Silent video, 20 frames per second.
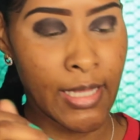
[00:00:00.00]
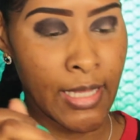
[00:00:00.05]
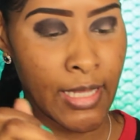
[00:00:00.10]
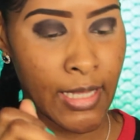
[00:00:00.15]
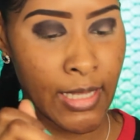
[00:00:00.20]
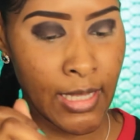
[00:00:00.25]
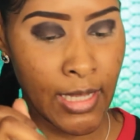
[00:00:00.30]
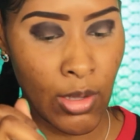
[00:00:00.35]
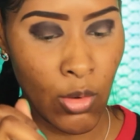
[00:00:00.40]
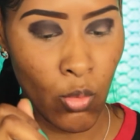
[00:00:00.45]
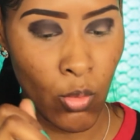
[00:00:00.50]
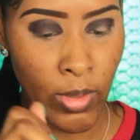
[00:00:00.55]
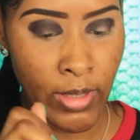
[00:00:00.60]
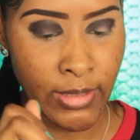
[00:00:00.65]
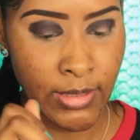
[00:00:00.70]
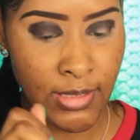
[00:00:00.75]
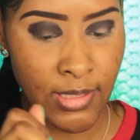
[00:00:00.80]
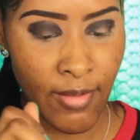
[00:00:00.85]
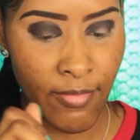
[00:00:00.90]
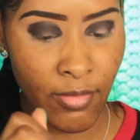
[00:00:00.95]

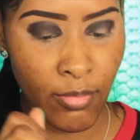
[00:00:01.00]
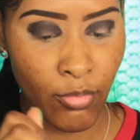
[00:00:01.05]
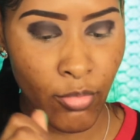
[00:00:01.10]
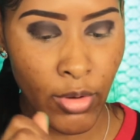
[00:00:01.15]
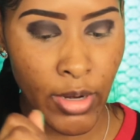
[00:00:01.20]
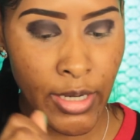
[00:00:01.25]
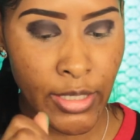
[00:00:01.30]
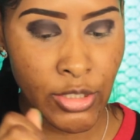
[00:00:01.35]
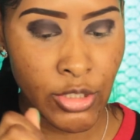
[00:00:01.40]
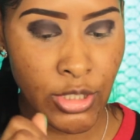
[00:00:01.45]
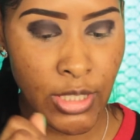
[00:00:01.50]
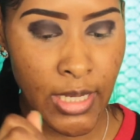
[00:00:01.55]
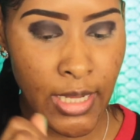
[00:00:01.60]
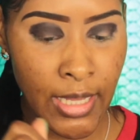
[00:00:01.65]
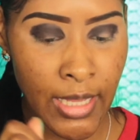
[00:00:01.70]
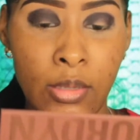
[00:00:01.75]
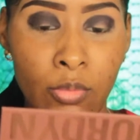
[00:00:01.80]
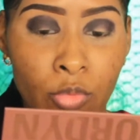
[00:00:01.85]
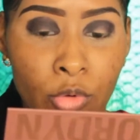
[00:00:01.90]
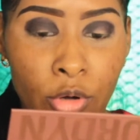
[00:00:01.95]
E17 brush,
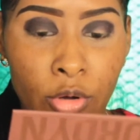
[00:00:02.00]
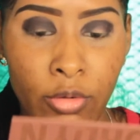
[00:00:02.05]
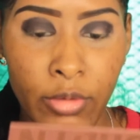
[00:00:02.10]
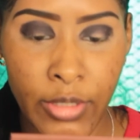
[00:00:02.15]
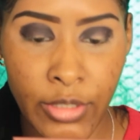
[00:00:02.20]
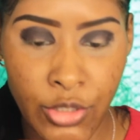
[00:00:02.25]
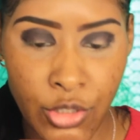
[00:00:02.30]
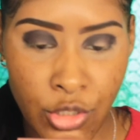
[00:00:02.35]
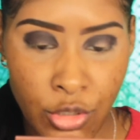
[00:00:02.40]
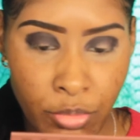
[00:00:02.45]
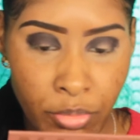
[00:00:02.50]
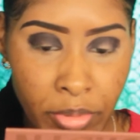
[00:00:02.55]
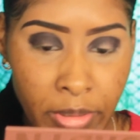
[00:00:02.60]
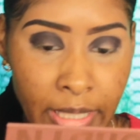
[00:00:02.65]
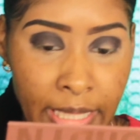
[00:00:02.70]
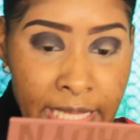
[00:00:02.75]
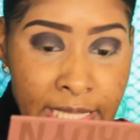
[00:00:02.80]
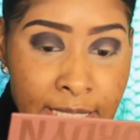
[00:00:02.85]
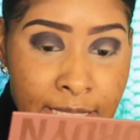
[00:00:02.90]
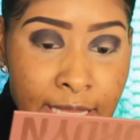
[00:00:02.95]
and we're going to
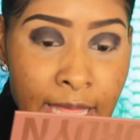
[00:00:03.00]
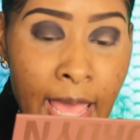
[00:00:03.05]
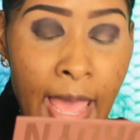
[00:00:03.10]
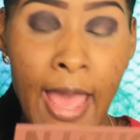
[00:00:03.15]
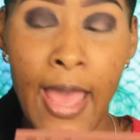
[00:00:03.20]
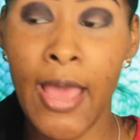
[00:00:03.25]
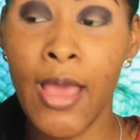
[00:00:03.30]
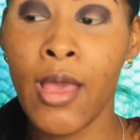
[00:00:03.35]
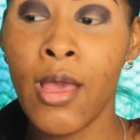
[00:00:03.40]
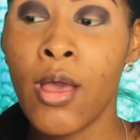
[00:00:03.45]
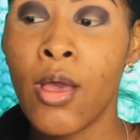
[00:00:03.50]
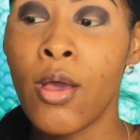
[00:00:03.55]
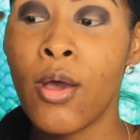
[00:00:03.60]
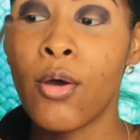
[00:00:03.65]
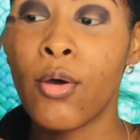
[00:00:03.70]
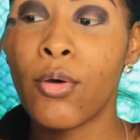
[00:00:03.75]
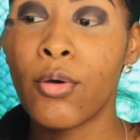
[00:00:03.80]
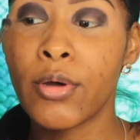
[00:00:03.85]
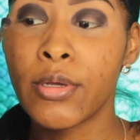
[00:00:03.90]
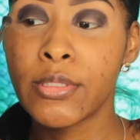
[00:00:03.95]
place that
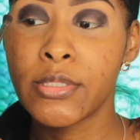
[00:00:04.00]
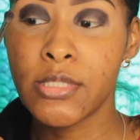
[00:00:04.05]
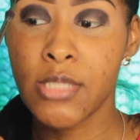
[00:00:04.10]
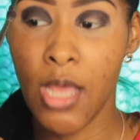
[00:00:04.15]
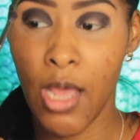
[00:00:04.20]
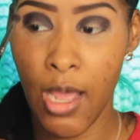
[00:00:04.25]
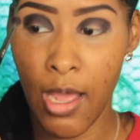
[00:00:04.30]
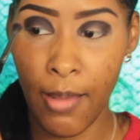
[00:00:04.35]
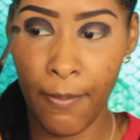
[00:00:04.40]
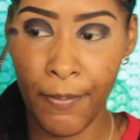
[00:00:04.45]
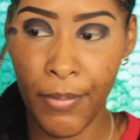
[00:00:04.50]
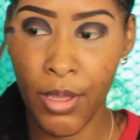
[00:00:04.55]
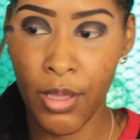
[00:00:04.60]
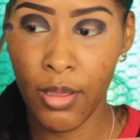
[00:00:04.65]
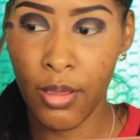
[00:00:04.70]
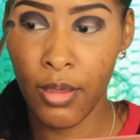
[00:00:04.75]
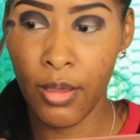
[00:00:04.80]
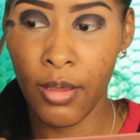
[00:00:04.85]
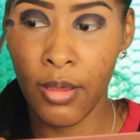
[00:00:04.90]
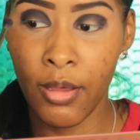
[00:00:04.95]
on top
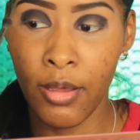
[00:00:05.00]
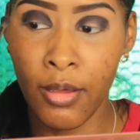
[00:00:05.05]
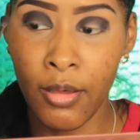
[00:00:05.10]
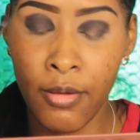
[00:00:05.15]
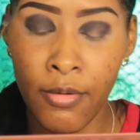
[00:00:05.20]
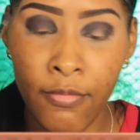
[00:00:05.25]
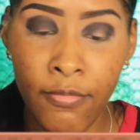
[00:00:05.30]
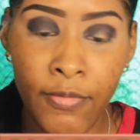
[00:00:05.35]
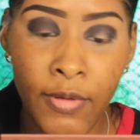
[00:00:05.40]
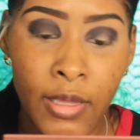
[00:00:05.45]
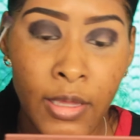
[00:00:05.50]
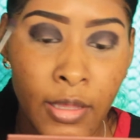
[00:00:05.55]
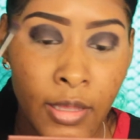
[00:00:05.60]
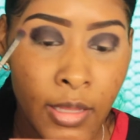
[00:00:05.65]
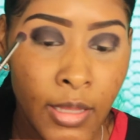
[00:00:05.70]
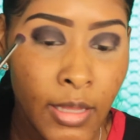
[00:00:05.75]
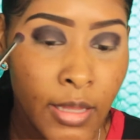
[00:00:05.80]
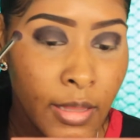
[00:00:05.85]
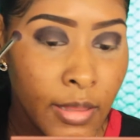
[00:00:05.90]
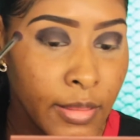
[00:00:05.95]
of
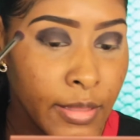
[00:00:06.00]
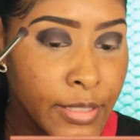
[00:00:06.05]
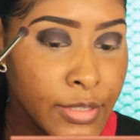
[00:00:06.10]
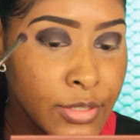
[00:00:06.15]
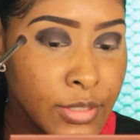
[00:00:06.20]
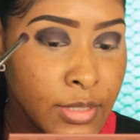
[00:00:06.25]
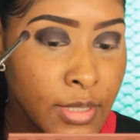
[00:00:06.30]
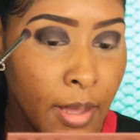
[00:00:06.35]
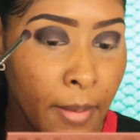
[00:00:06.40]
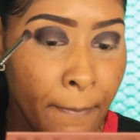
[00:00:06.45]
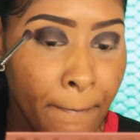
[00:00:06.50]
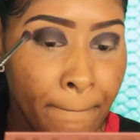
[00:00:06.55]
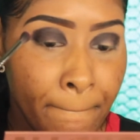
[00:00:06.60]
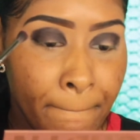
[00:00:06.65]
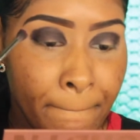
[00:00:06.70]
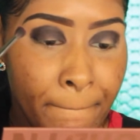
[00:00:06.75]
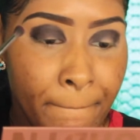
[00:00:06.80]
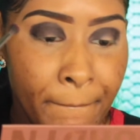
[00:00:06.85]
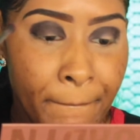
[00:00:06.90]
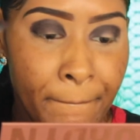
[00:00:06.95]
this
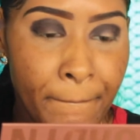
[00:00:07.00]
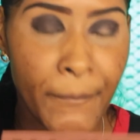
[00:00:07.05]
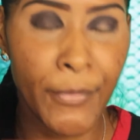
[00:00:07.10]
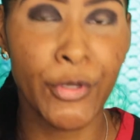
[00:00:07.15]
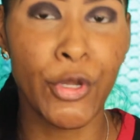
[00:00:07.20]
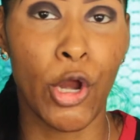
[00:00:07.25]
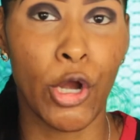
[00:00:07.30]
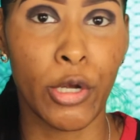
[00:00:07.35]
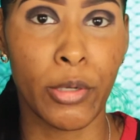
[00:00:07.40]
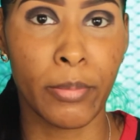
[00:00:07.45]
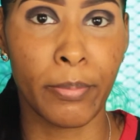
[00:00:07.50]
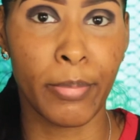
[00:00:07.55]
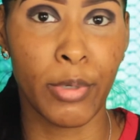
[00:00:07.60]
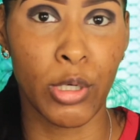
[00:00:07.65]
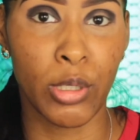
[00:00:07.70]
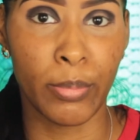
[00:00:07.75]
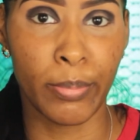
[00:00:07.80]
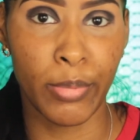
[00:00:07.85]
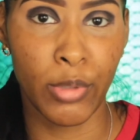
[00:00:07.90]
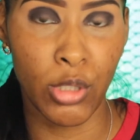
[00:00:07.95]
dark
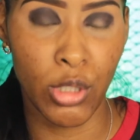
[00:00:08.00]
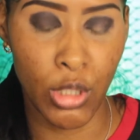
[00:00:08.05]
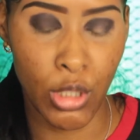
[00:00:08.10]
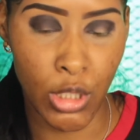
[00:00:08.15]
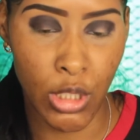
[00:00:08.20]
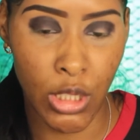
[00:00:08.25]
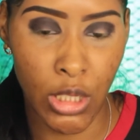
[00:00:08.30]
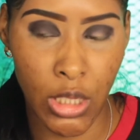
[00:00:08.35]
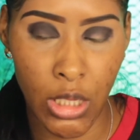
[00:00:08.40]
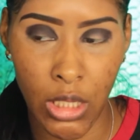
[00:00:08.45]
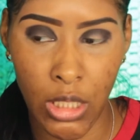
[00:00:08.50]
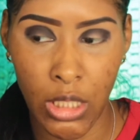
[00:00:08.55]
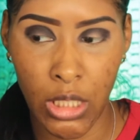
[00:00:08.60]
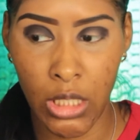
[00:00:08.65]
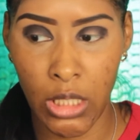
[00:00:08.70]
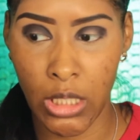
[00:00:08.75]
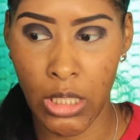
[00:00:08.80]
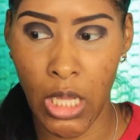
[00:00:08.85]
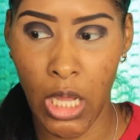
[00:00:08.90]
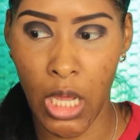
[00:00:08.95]
purple.
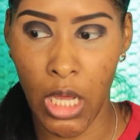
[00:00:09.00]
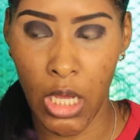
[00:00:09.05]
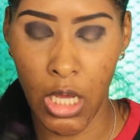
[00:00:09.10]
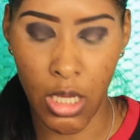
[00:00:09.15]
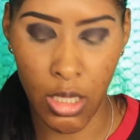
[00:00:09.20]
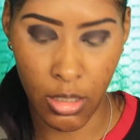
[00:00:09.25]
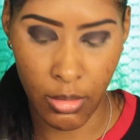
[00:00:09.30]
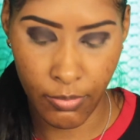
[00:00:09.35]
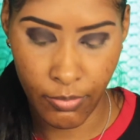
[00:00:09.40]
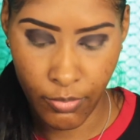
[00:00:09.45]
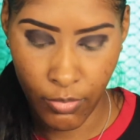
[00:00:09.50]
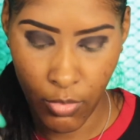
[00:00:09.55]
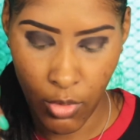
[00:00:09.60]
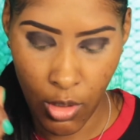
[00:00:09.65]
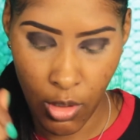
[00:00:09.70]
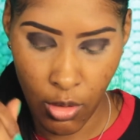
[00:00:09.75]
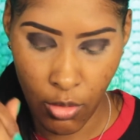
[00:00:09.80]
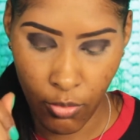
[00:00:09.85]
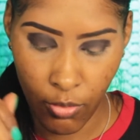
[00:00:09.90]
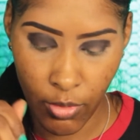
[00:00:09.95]
Yeah,
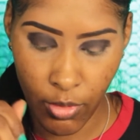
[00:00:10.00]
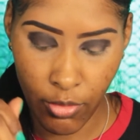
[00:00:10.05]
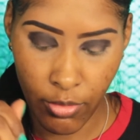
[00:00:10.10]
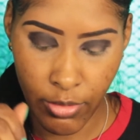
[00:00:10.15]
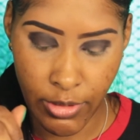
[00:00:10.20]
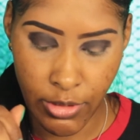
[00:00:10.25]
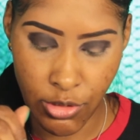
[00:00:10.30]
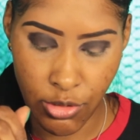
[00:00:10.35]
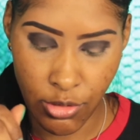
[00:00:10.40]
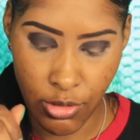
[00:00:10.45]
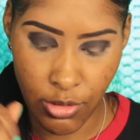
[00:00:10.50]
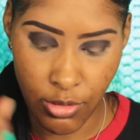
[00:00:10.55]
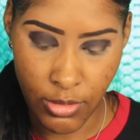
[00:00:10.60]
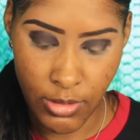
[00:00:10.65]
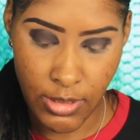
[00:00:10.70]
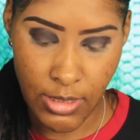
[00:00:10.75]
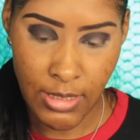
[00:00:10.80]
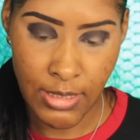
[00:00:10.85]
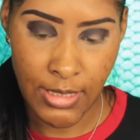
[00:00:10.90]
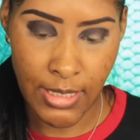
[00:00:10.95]
we're going to
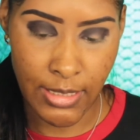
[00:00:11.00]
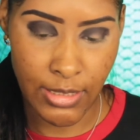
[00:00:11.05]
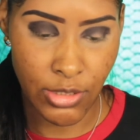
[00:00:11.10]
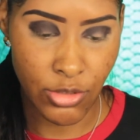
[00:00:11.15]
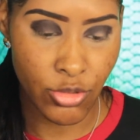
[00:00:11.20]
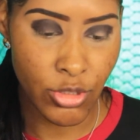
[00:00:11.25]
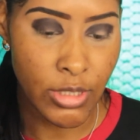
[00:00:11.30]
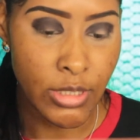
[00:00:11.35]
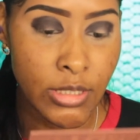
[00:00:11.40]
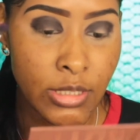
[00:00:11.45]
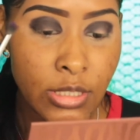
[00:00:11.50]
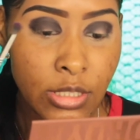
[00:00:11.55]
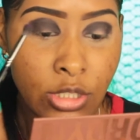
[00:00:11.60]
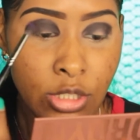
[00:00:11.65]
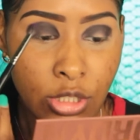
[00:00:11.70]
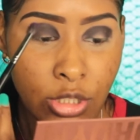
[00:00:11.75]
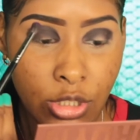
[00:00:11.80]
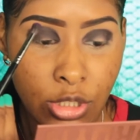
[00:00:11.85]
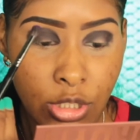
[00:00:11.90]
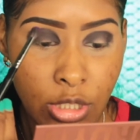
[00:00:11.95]
use this as a
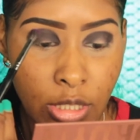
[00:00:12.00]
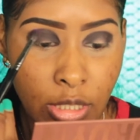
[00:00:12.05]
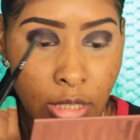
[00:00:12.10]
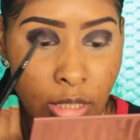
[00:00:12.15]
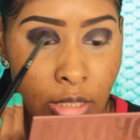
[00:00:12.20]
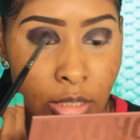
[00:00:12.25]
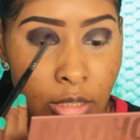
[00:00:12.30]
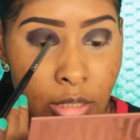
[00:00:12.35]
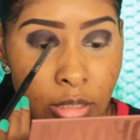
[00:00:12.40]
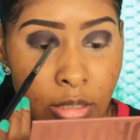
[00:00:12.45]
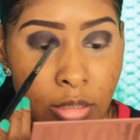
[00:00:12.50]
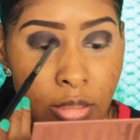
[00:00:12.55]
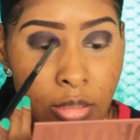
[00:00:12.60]
transition shade.